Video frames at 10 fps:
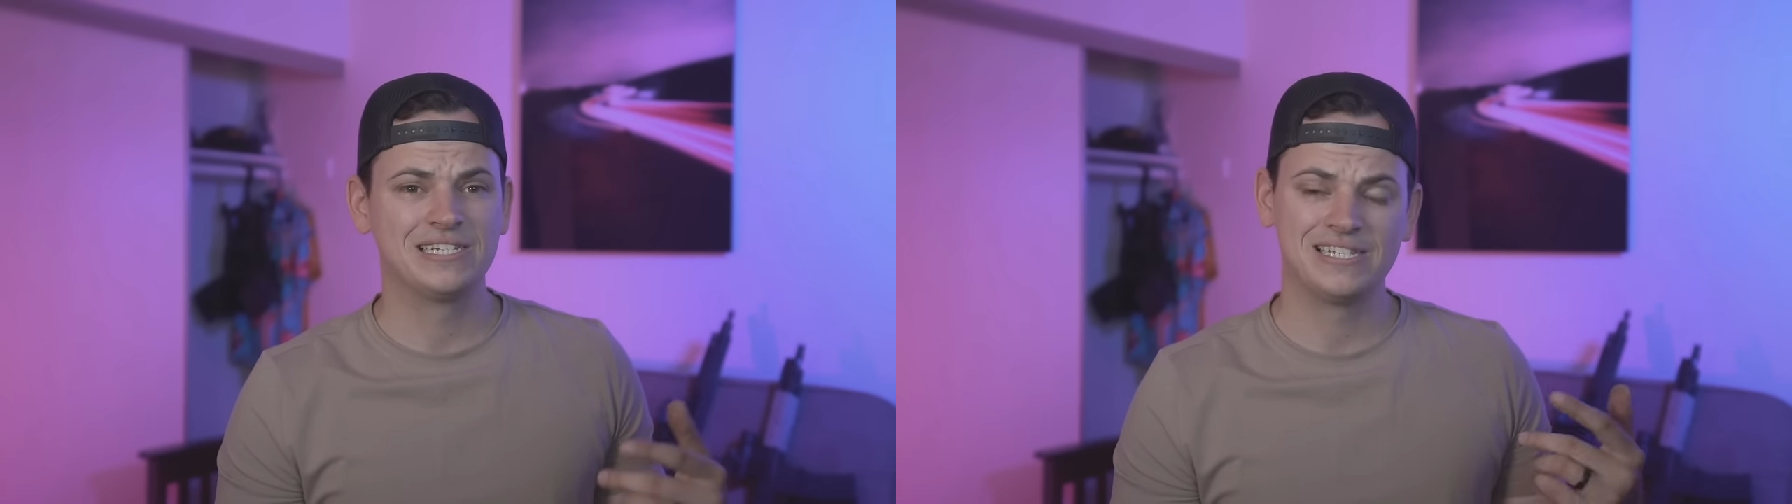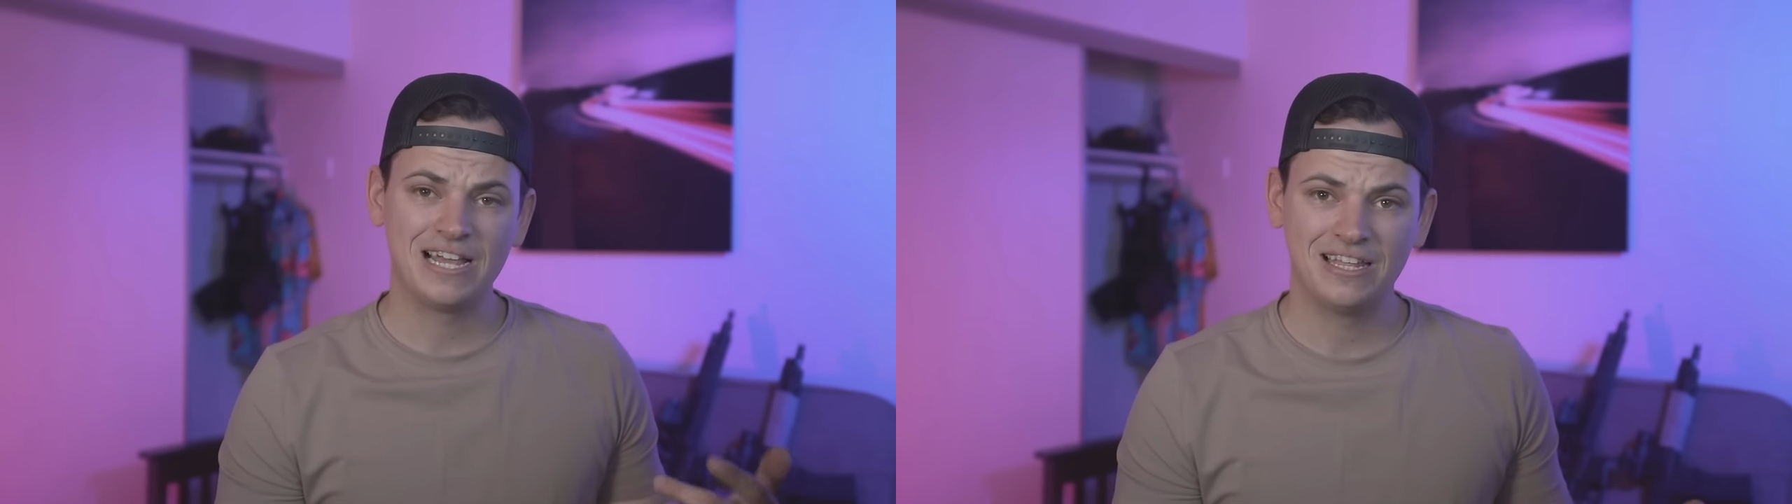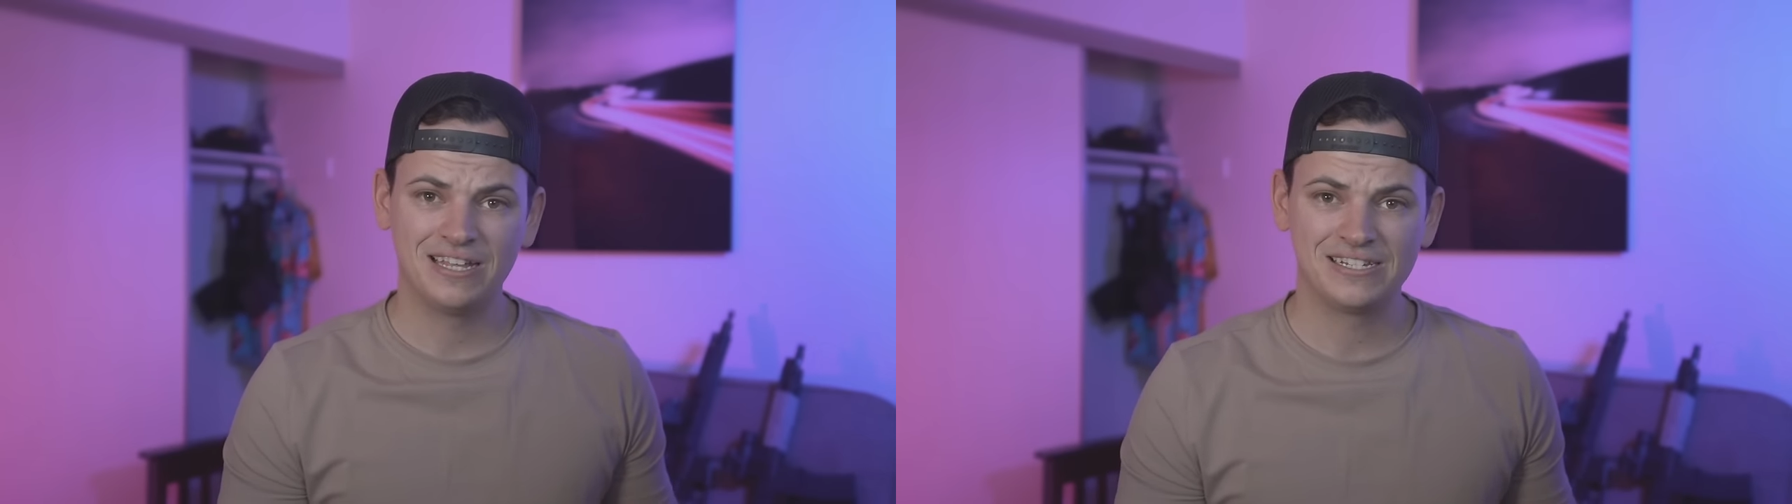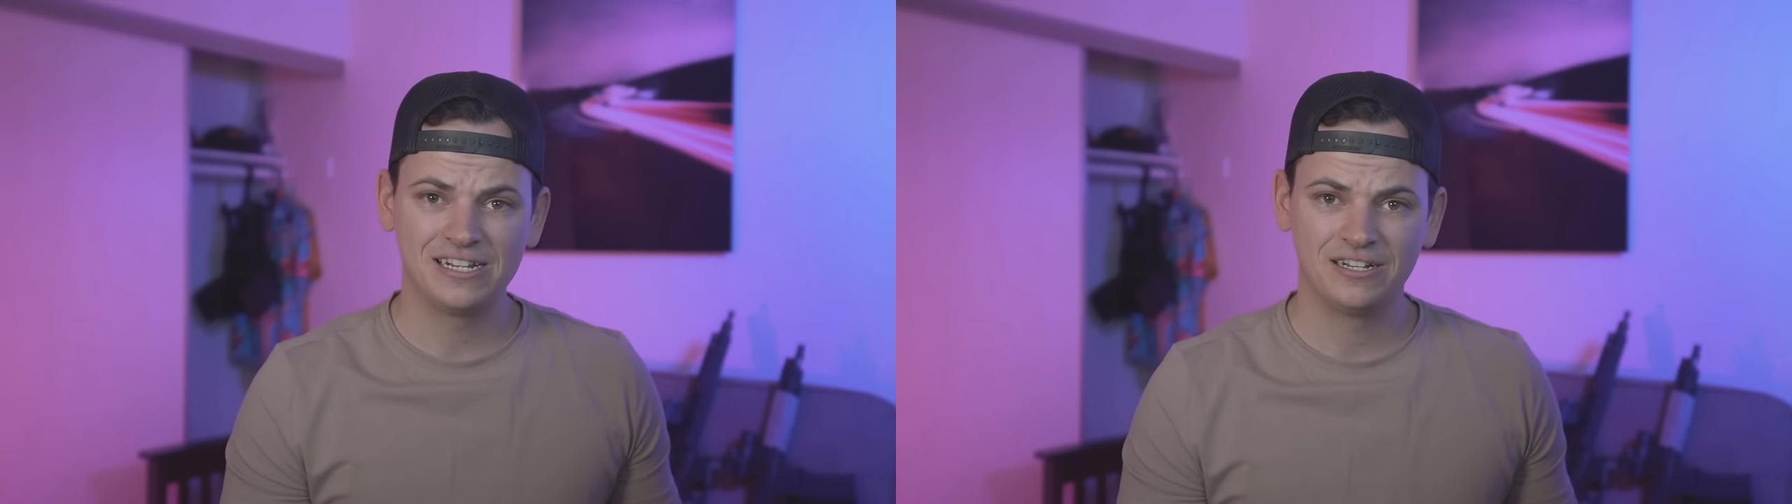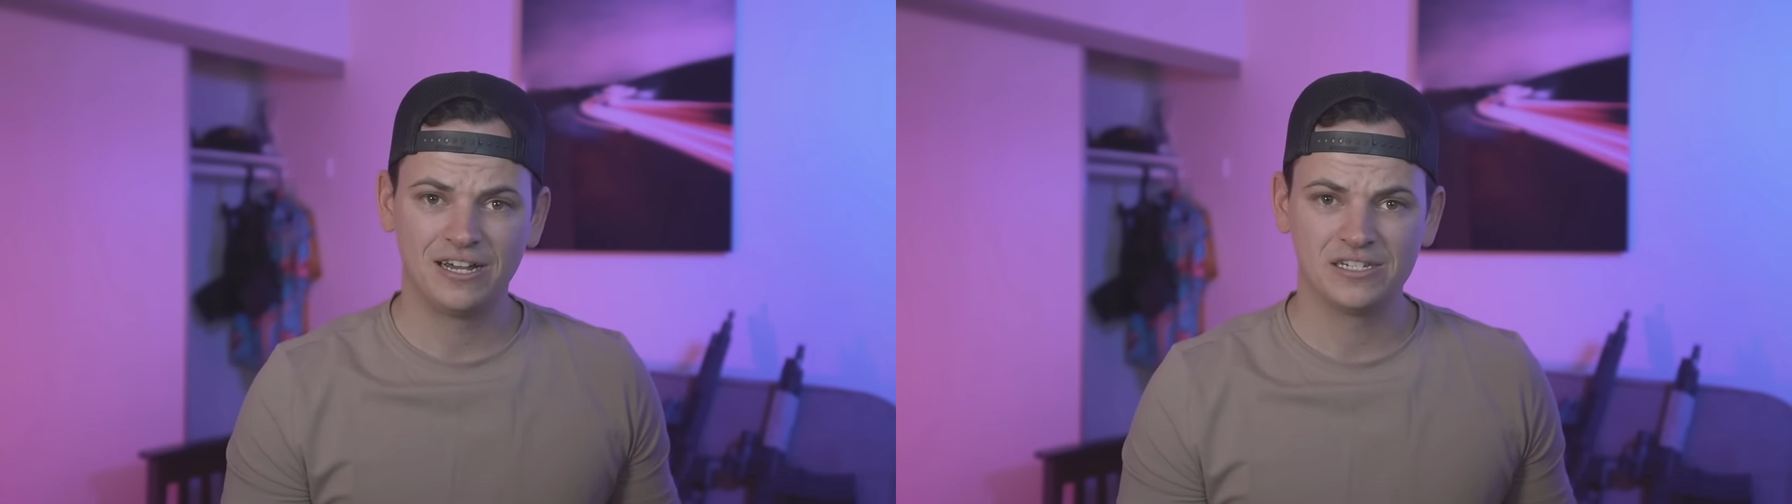slightly less
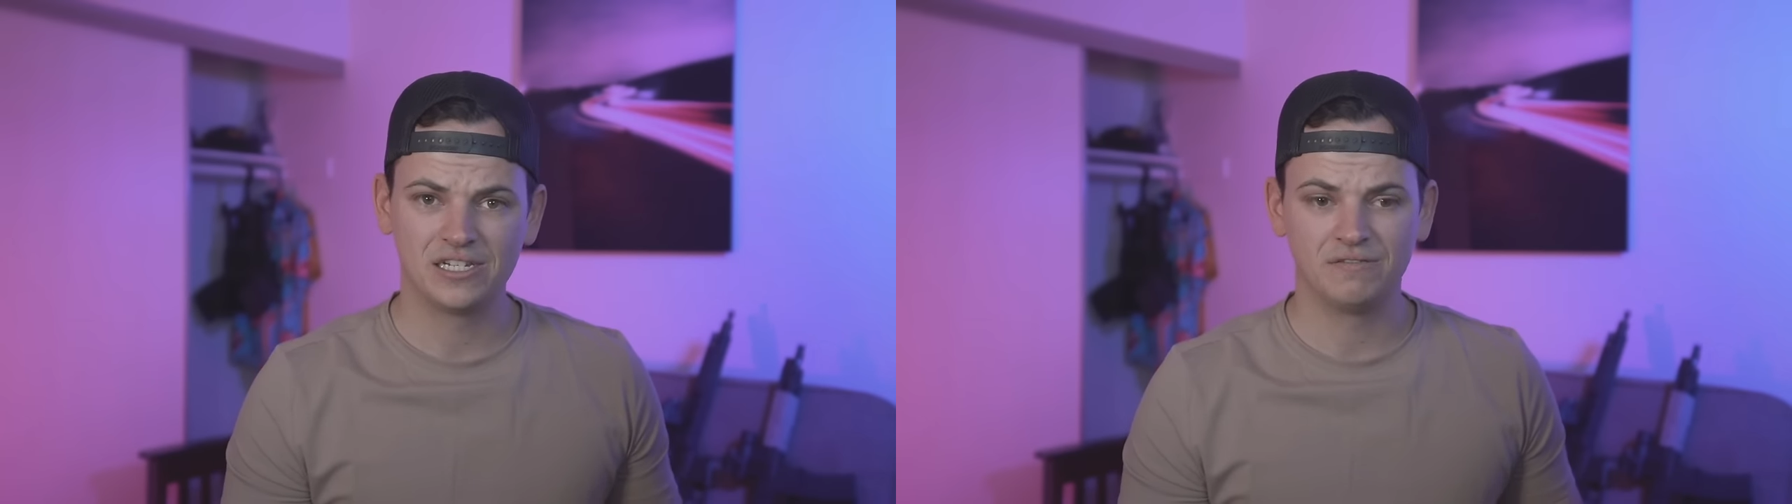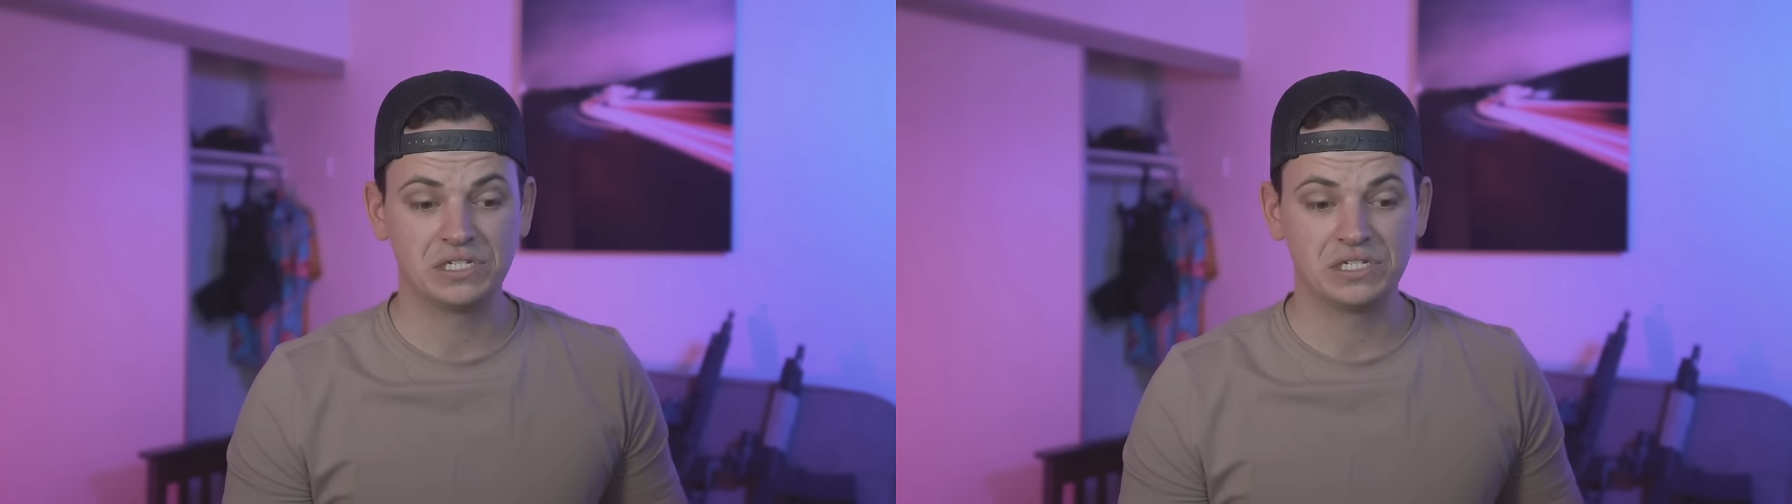concussive,